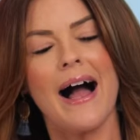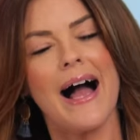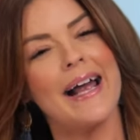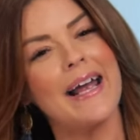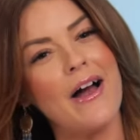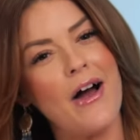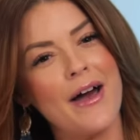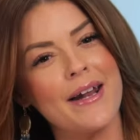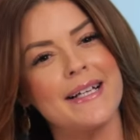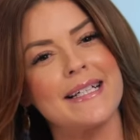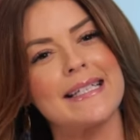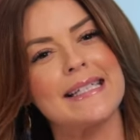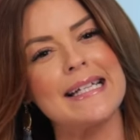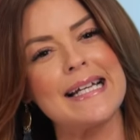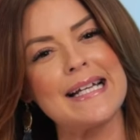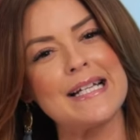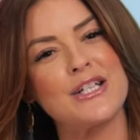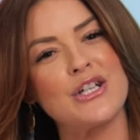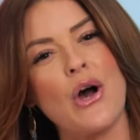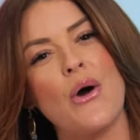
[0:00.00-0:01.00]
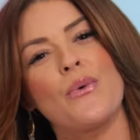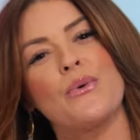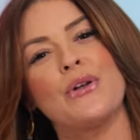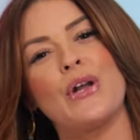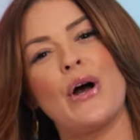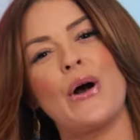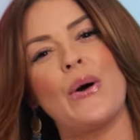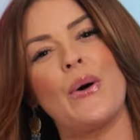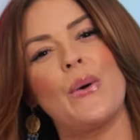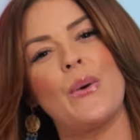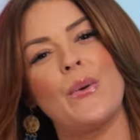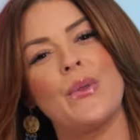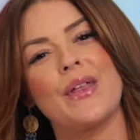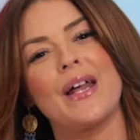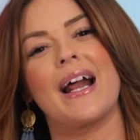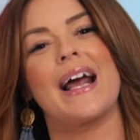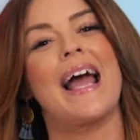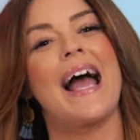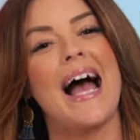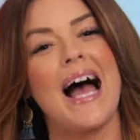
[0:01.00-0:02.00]
I honestly don't know
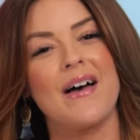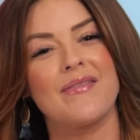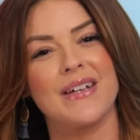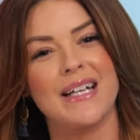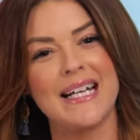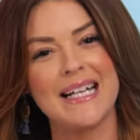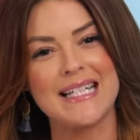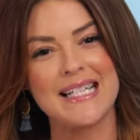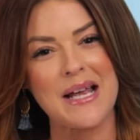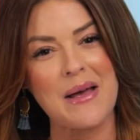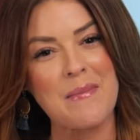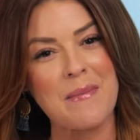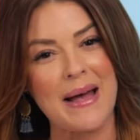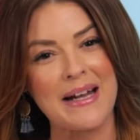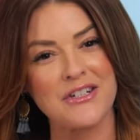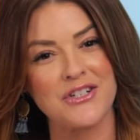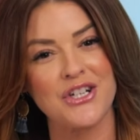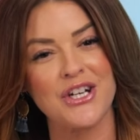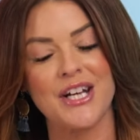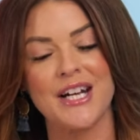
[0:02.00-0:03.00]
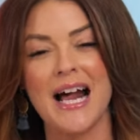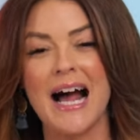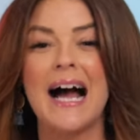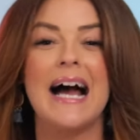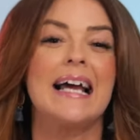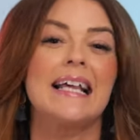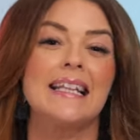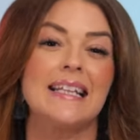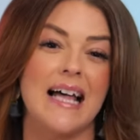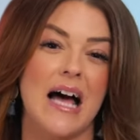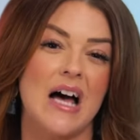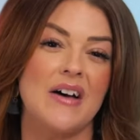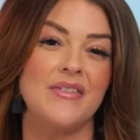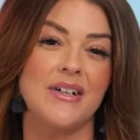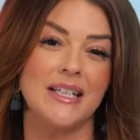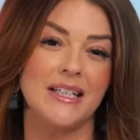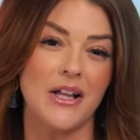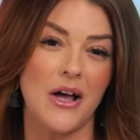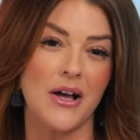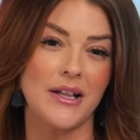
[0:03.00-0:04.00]
that I have any to mention. I love
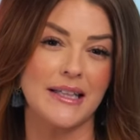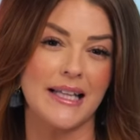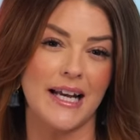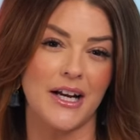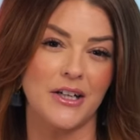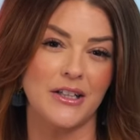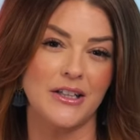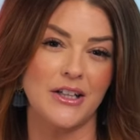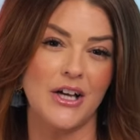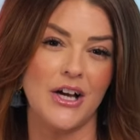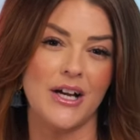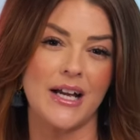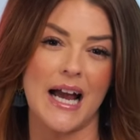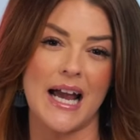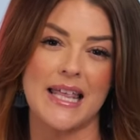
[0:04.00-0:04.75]
a long layered look.